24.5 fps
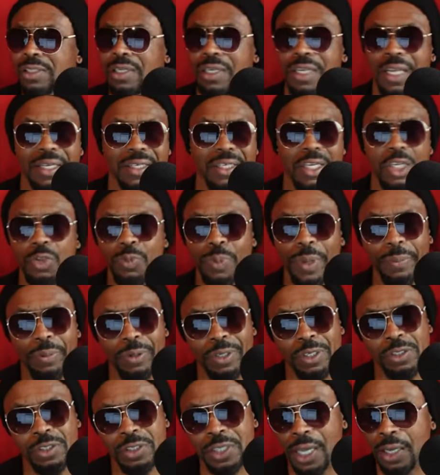they, these people
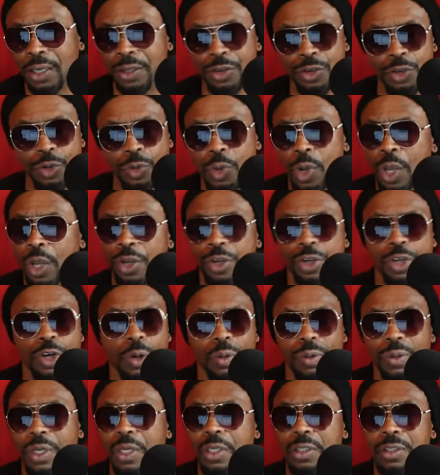that's telling you you
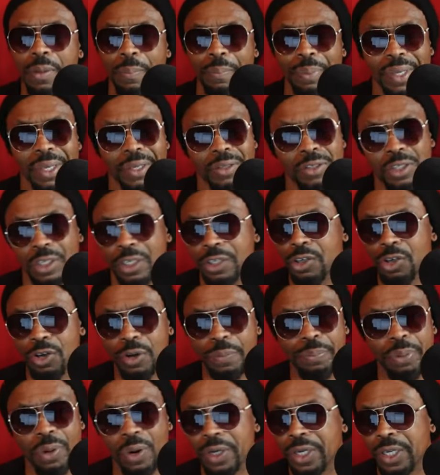don't need to be a secure
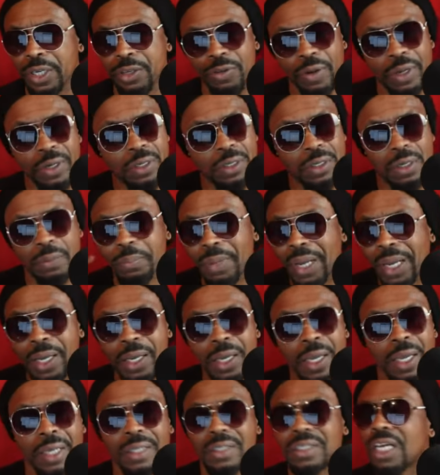party creditor, man,
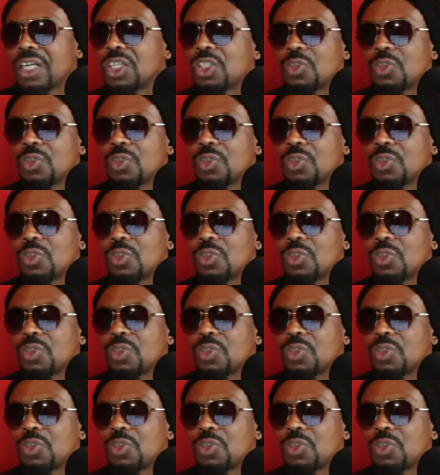these